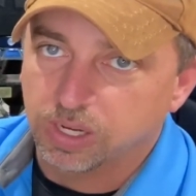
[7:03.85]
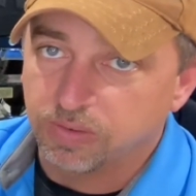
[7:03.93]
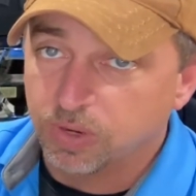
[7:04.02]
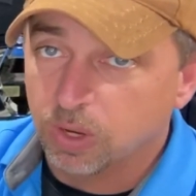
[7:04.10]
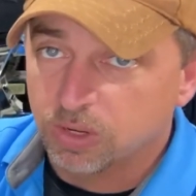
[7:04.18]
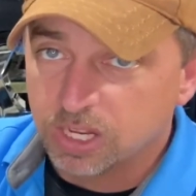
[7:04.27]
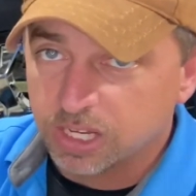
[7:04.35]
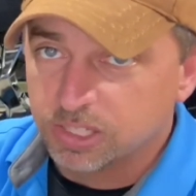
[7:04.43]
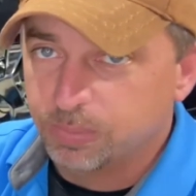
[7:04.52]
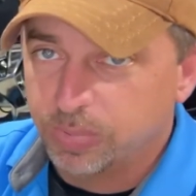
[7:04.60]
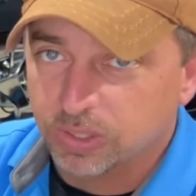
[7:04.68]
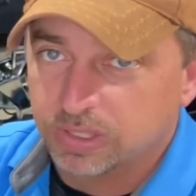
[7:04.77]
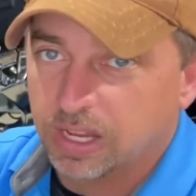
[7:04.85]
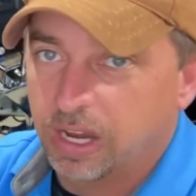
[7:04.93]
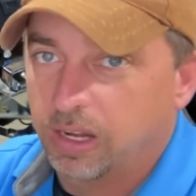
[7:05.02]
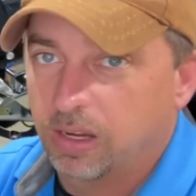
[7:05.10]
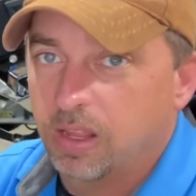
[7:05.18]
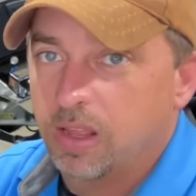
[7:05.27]
And if you go to Dodge's build
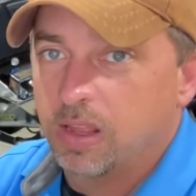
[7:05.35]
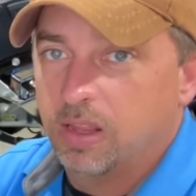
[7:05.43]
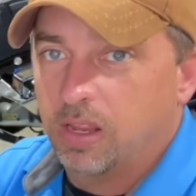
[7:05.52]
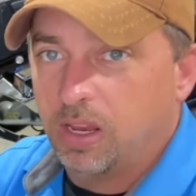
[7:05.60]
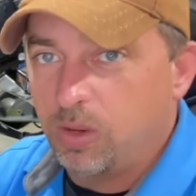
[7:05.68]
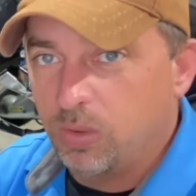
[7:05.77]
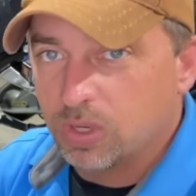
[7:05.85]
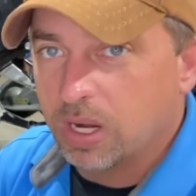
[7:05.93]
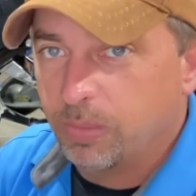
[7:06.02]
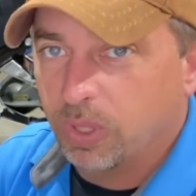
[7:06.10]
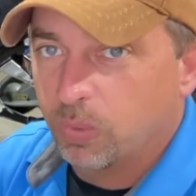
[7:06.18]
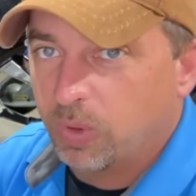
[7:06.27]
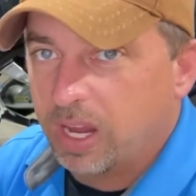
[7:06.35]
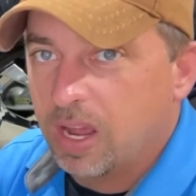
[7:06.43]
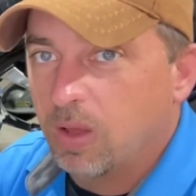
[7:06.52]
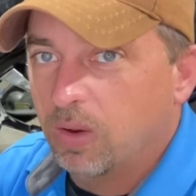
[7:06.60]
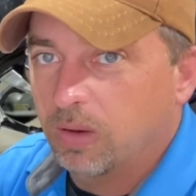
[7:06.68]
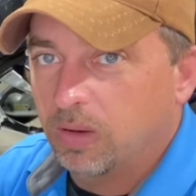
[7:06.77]
site and you try to build one
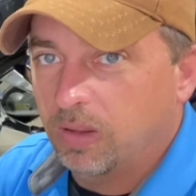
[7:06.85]
out,